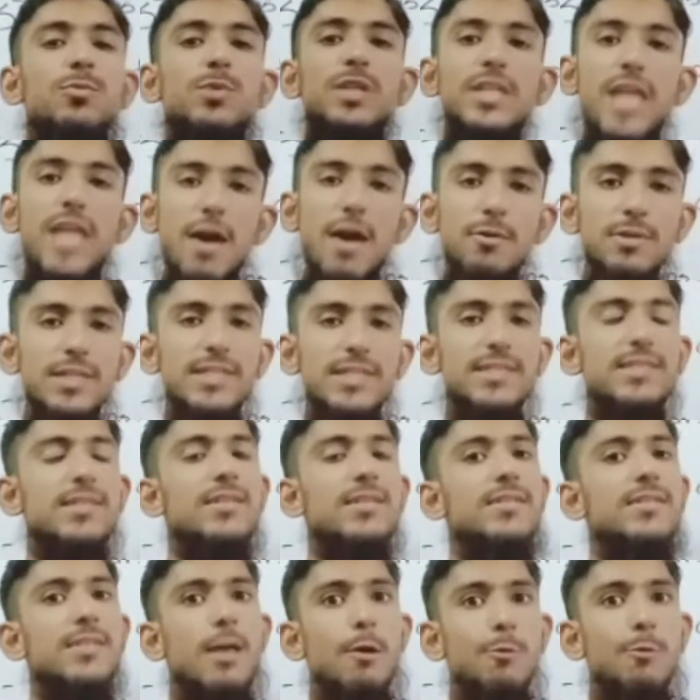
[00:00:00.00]
we have
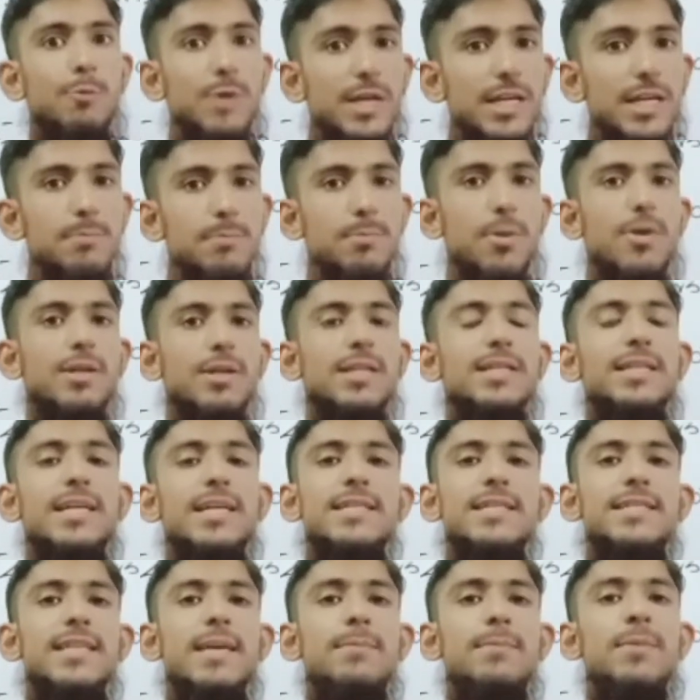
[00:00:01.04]
discussed a very important
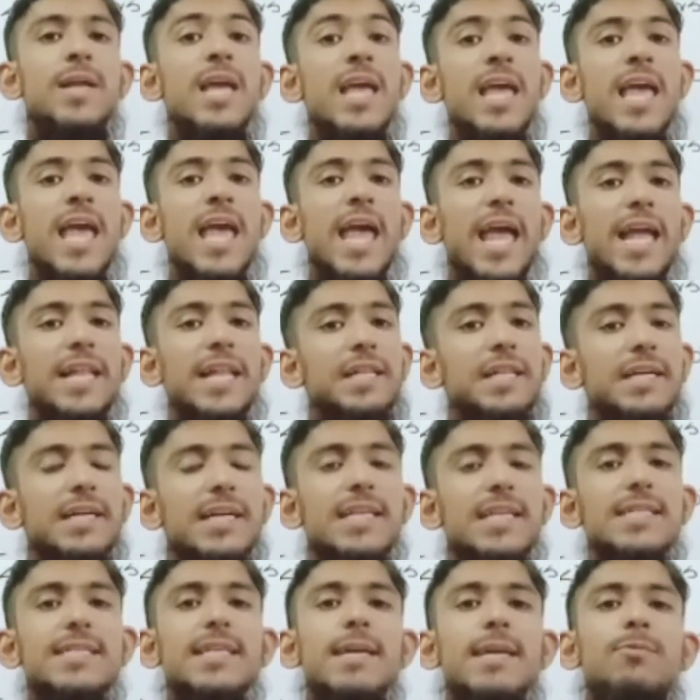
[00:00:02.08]
concept, and the
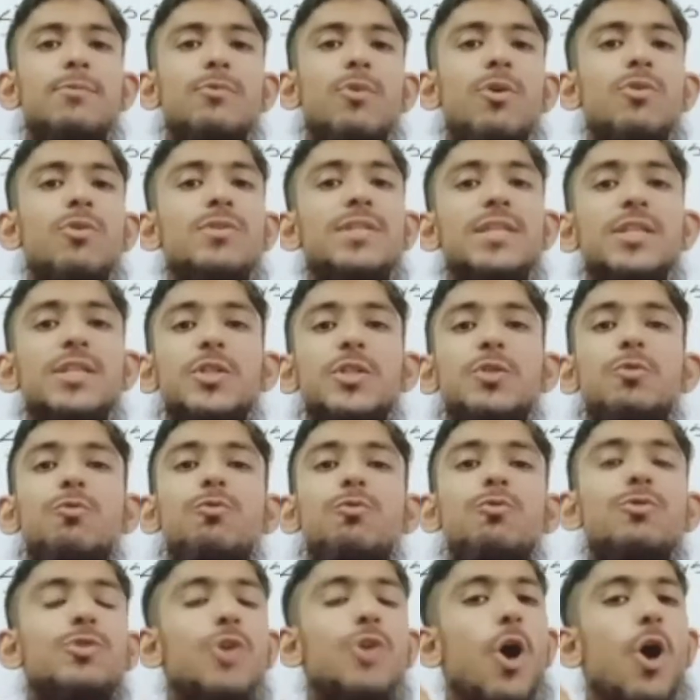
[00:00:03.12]
concept was
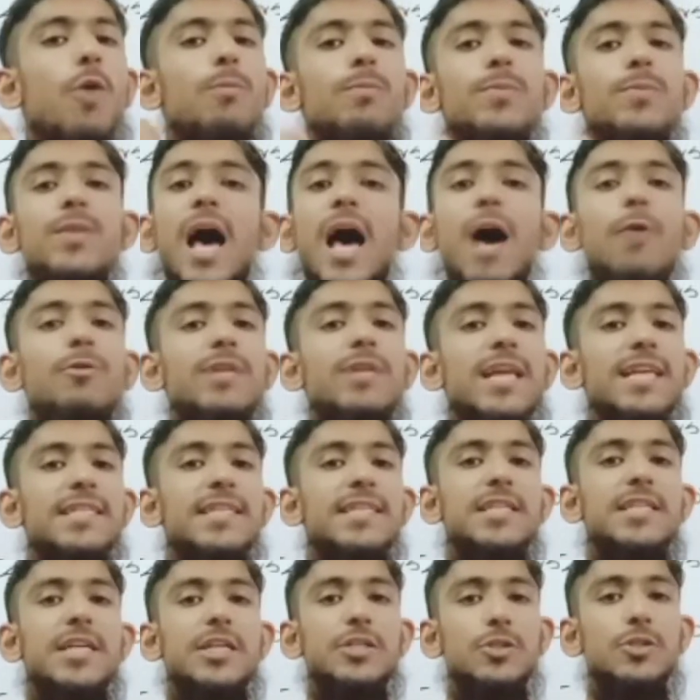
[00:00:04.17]
use of noun as
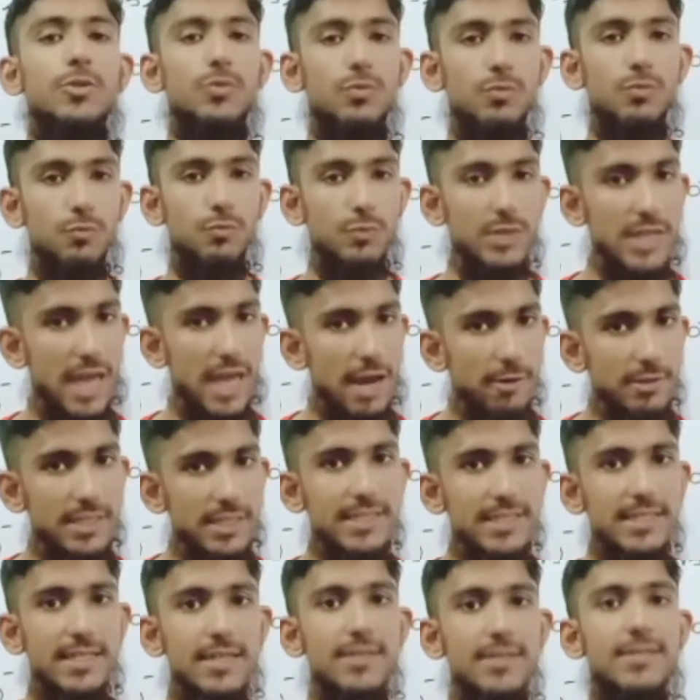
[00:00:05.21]
adjective. We have
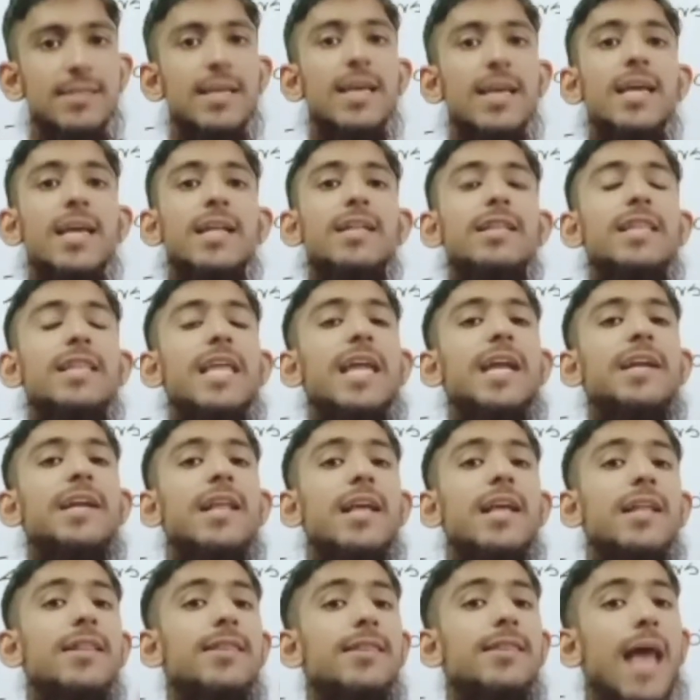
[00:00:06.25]
discussed
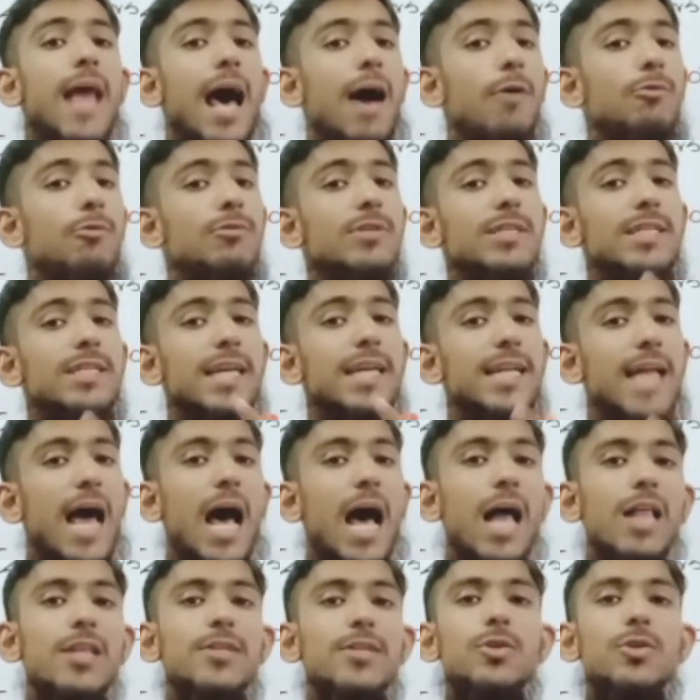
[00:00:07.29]
that noun can
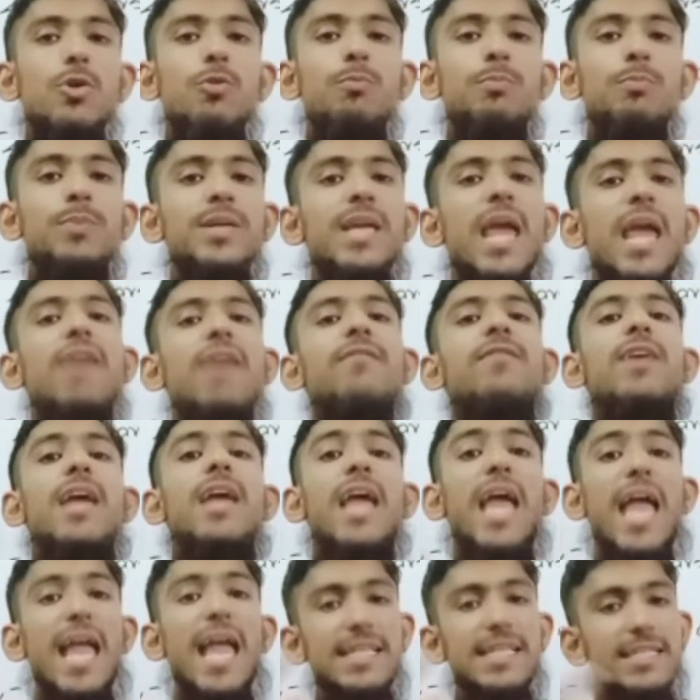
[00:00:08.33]
also behave
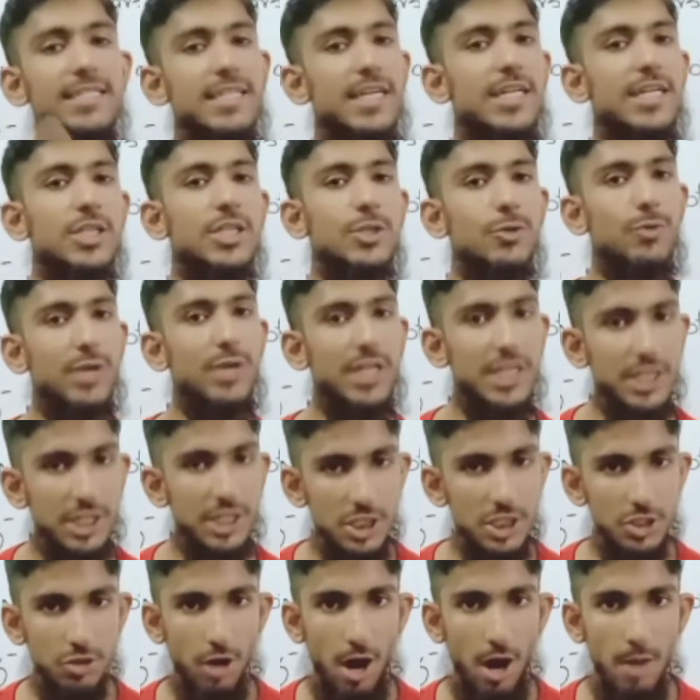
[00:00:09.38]
as adjective in
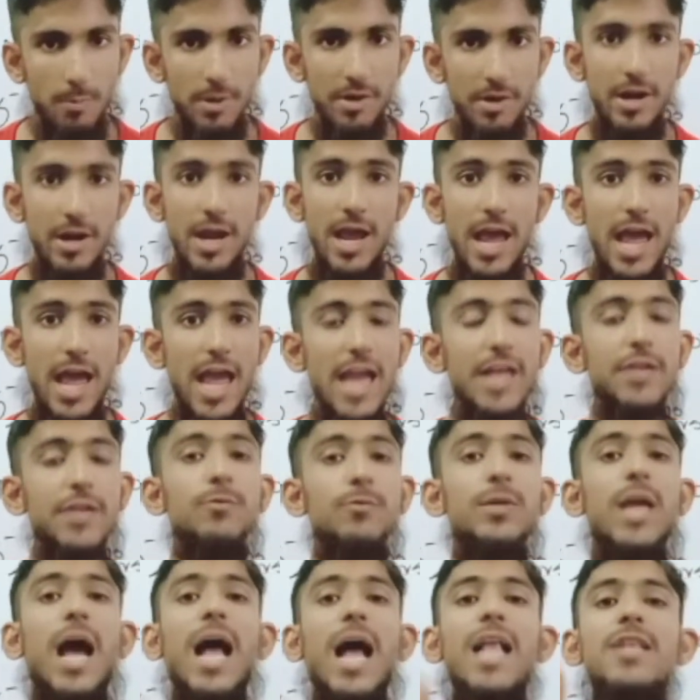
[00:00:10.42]
English grammar, and
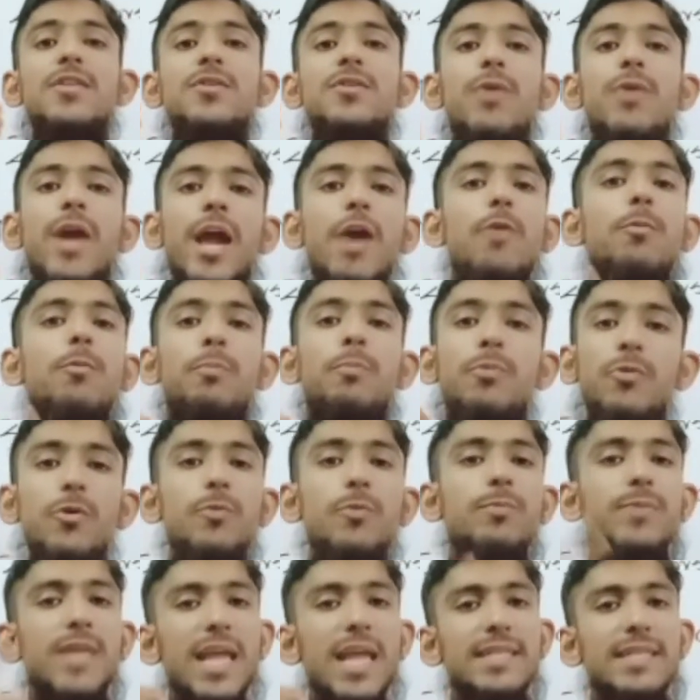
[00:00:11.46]
we also have
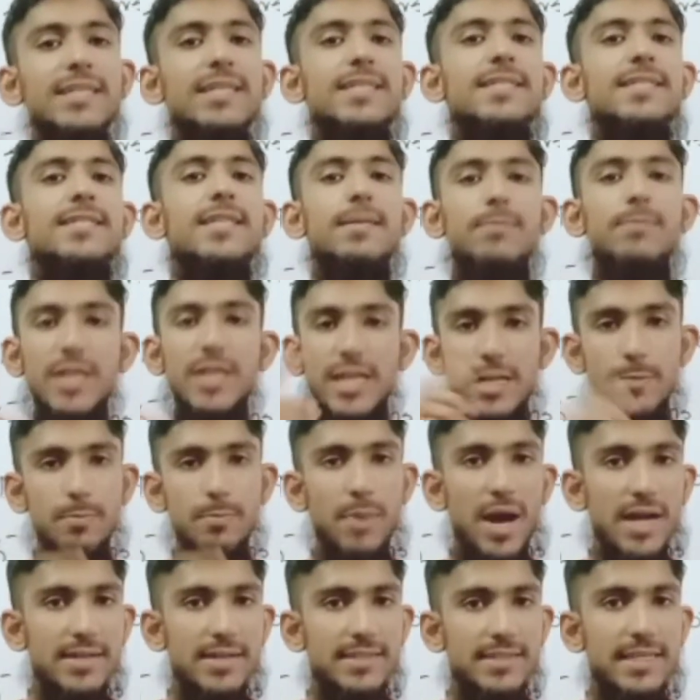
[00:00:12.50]
proved that concept in
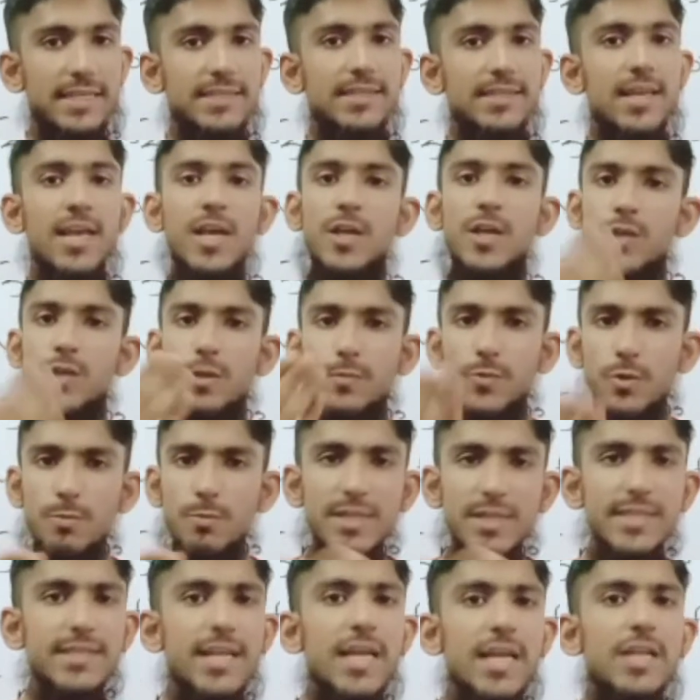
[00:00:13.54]
part 6. So if you
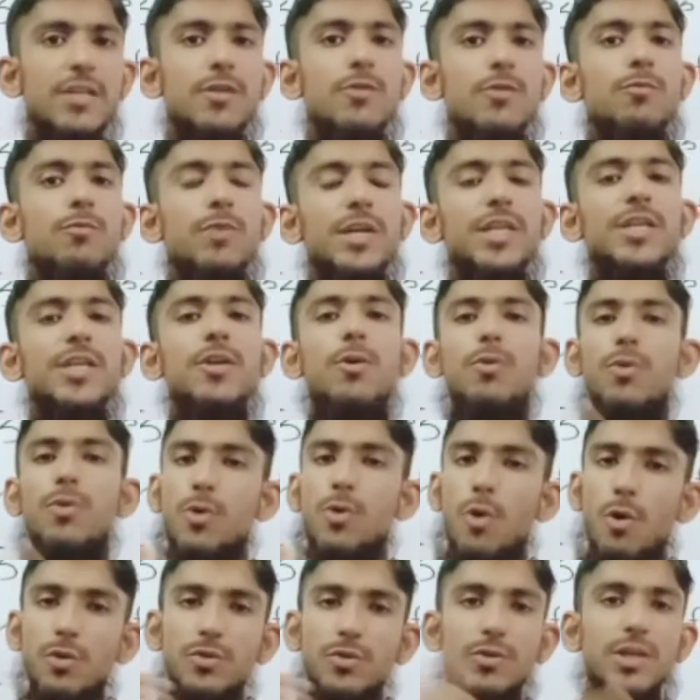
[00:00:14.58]
missed that video,
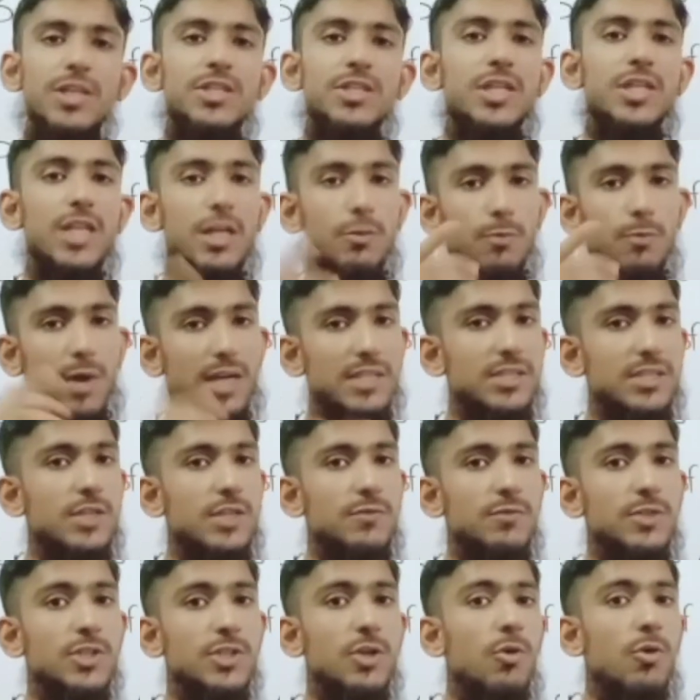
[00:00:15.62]
go to the channel and watch
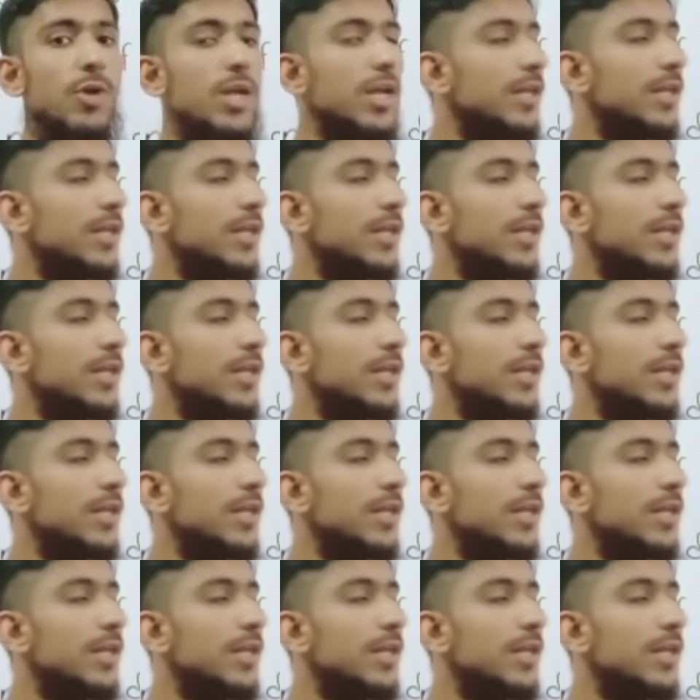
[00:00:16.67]
that video.